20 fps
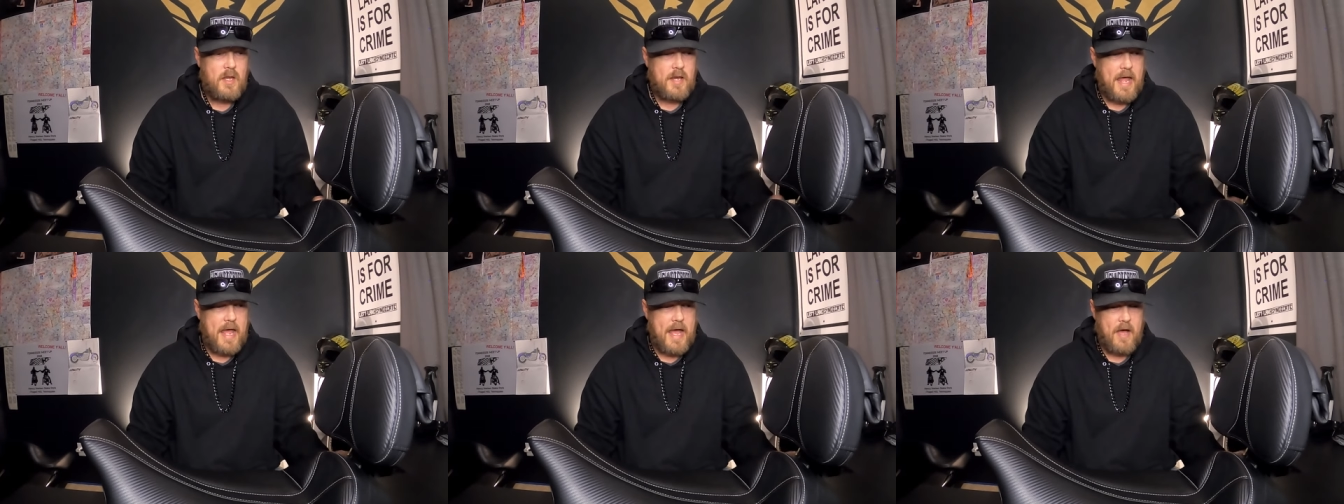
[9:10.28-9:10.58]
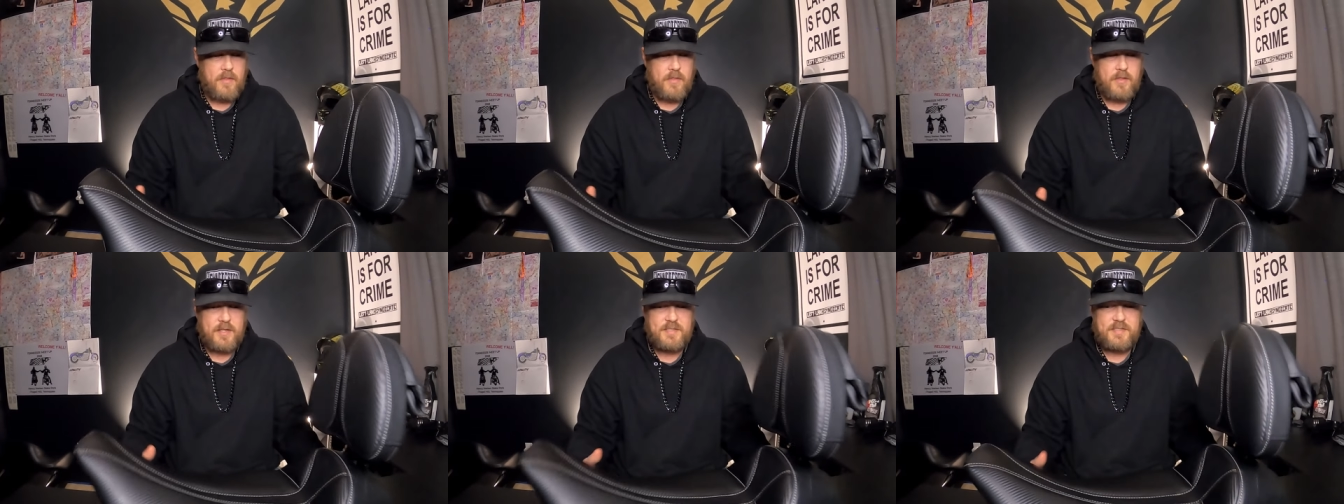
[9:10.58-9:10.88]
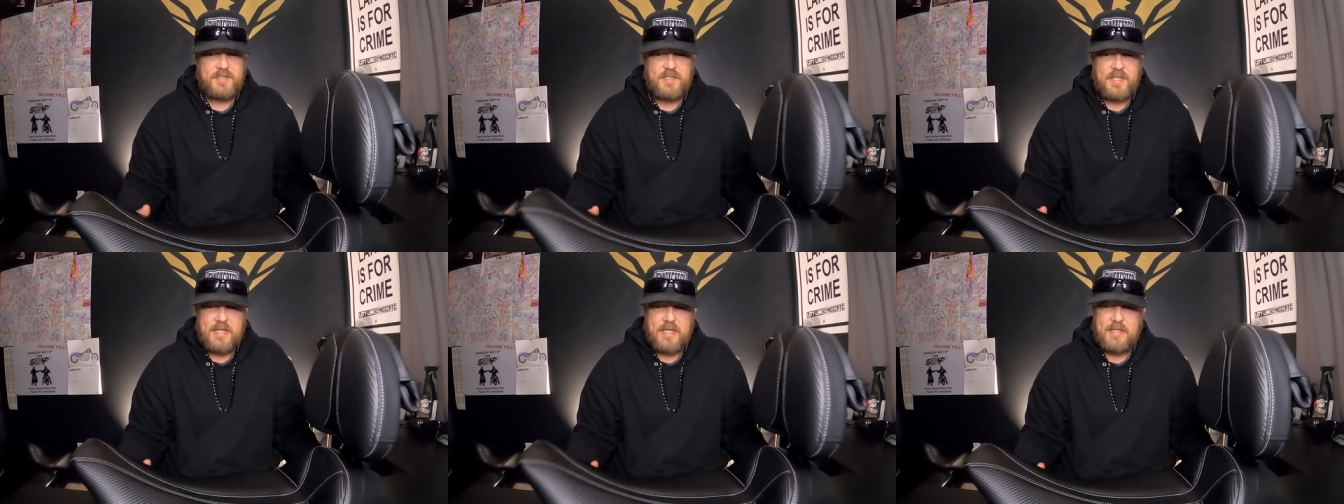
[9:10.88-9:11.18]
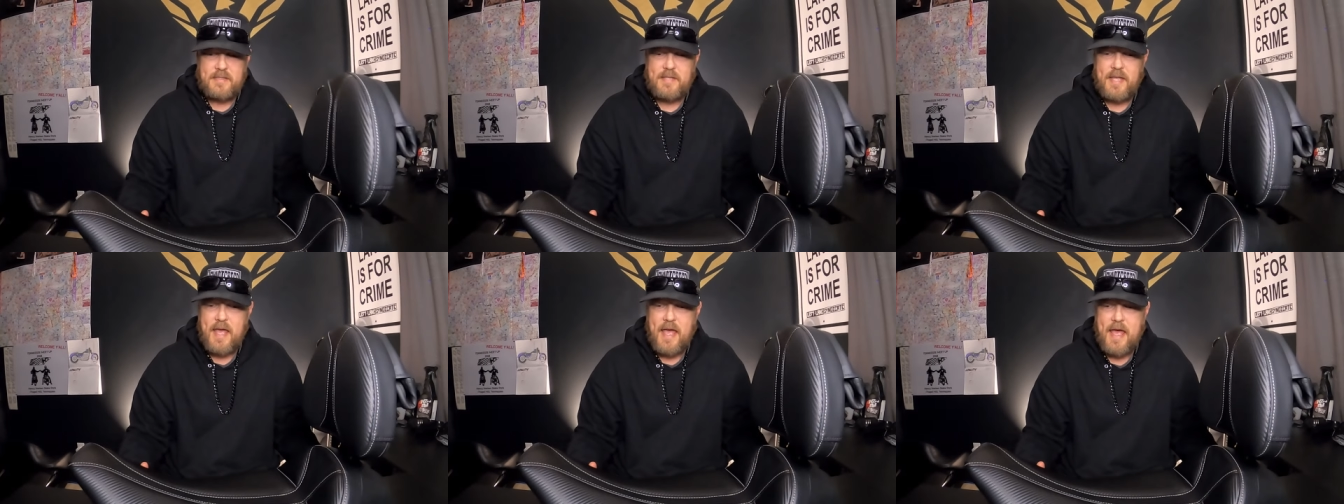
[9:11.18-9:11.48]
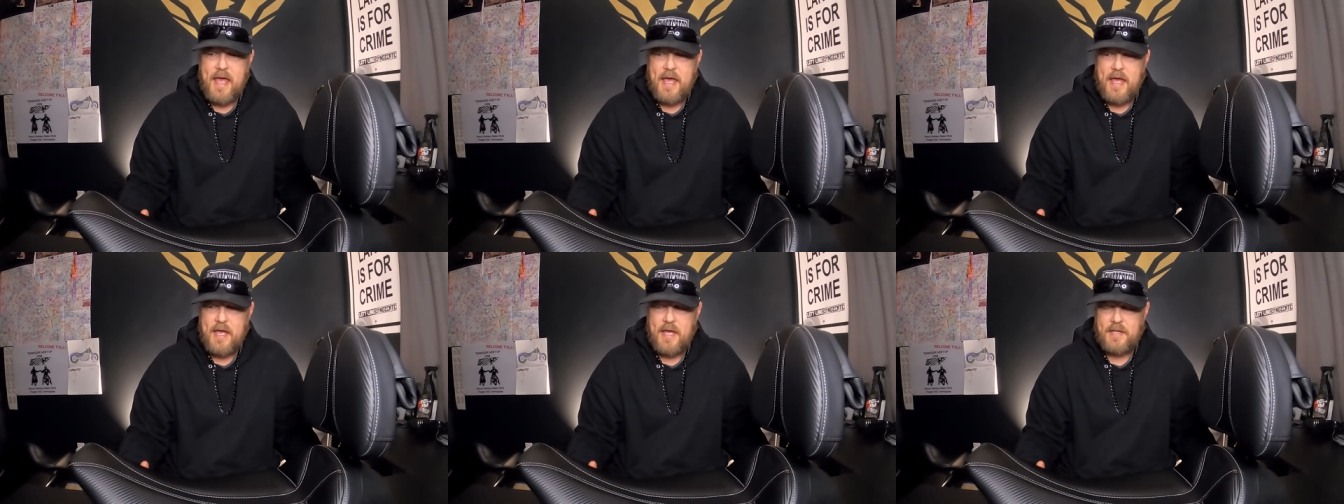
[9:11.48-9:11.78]
Now, this seat
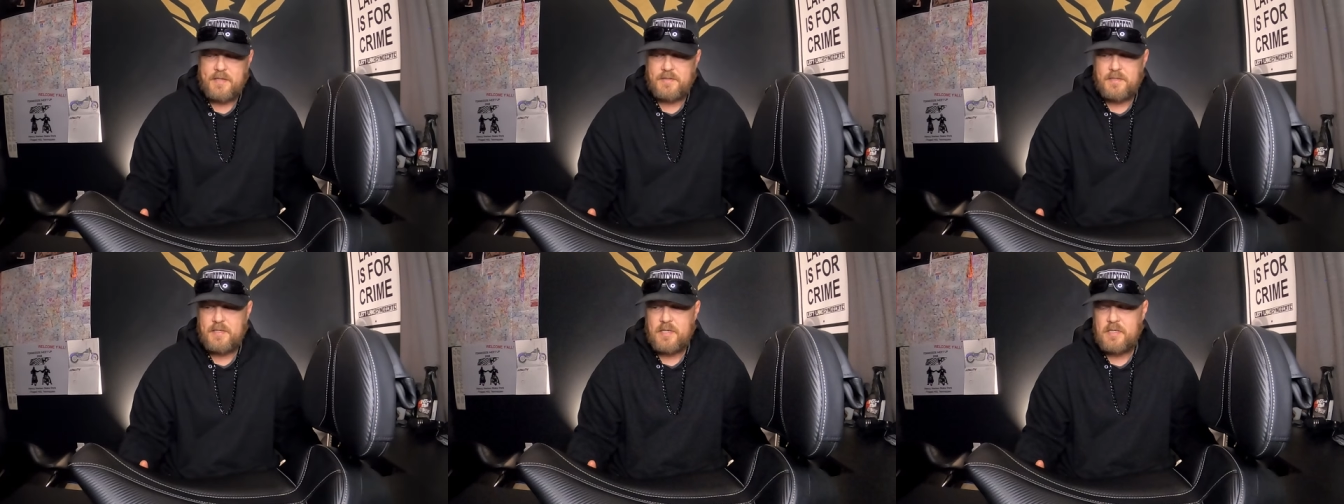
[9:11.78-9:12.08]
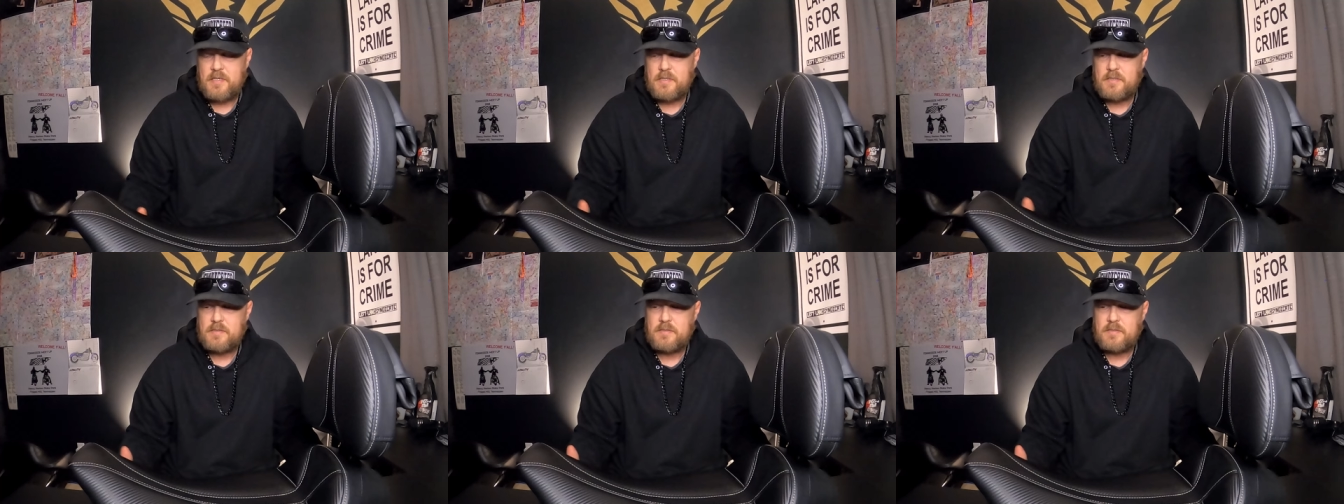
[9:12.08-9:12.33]
has